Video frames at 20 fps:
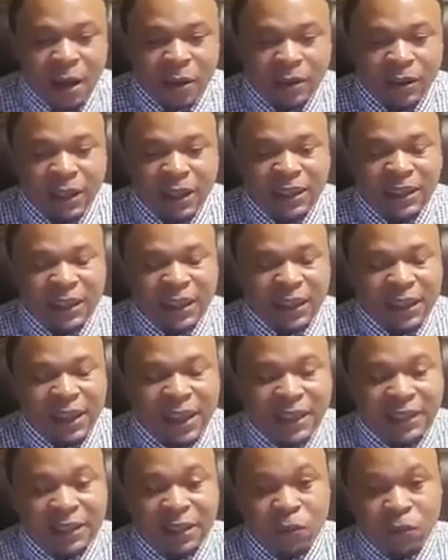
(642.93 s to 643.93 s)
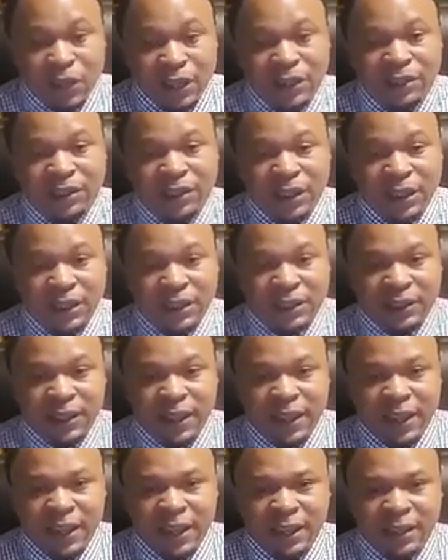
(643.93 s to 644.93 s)
it's a class that we teach
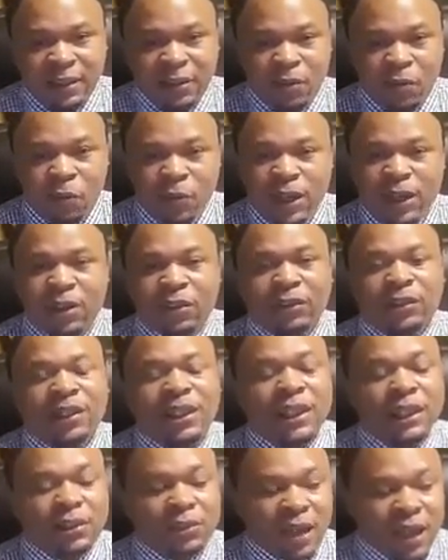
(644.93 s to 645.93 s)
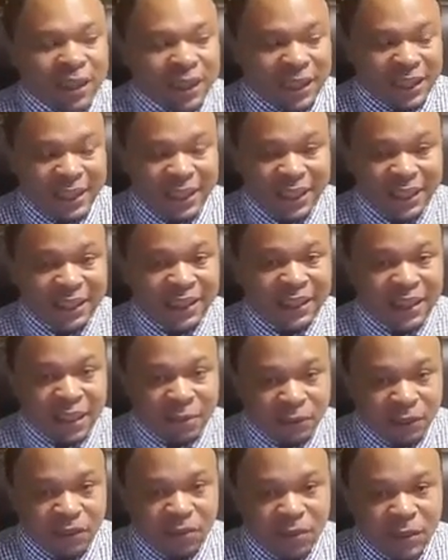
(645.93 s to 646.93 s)
that we don't teach you how to get a
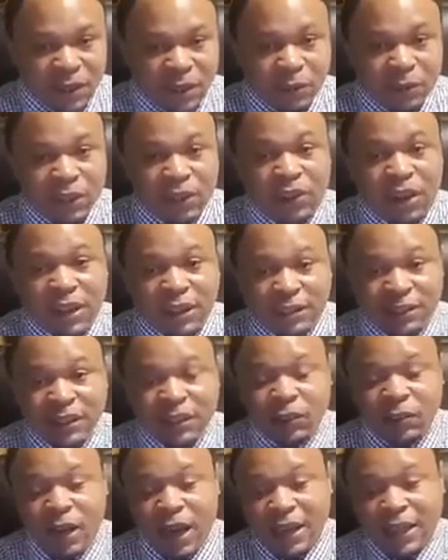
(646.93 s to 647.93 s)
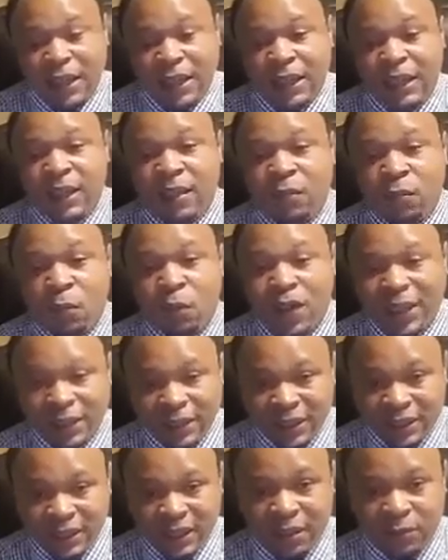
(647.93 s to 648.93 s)
720. We try to teach you how to live with the
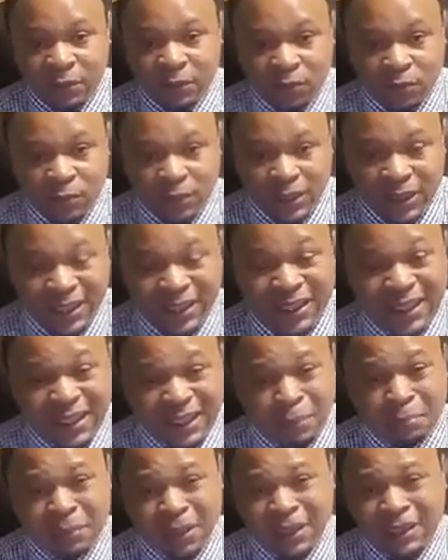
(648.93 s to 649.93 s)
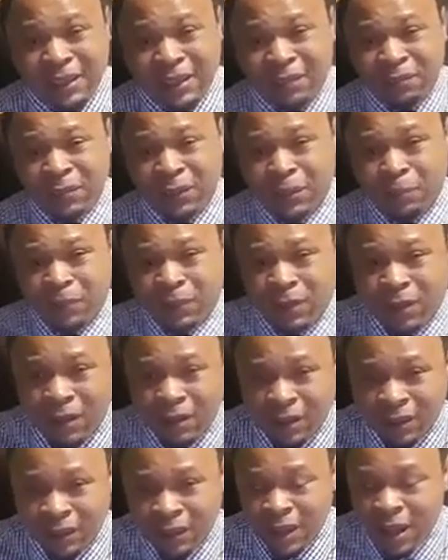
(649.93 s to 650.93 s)
720. And that's a big difference
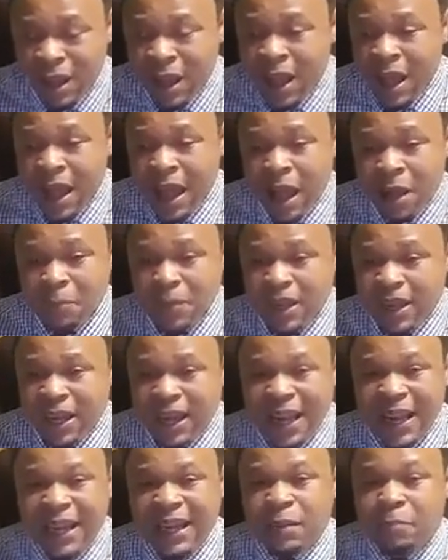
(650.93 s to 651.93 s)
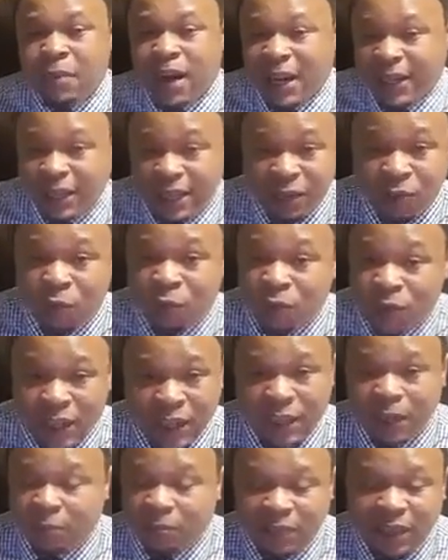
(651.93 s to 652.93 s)
because, I mean, anybody can really
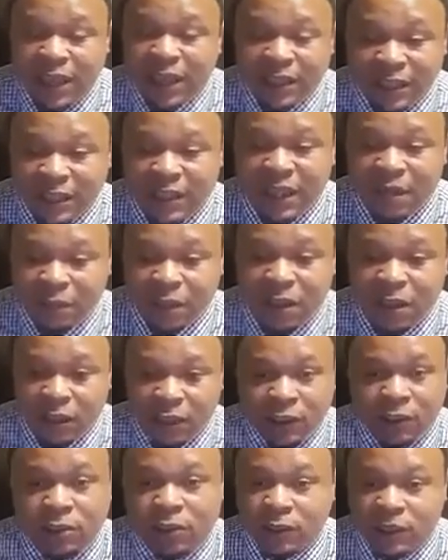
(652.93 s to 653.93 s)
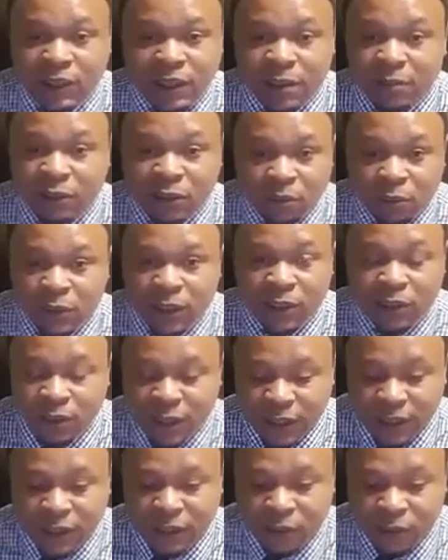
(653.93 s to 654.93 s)
obtain a 700 to a 720
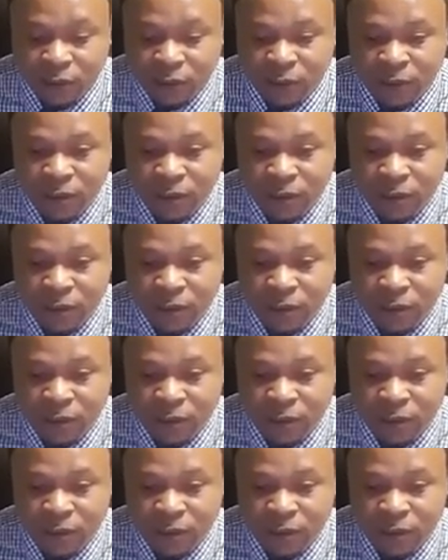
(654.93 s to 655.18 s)
credit score.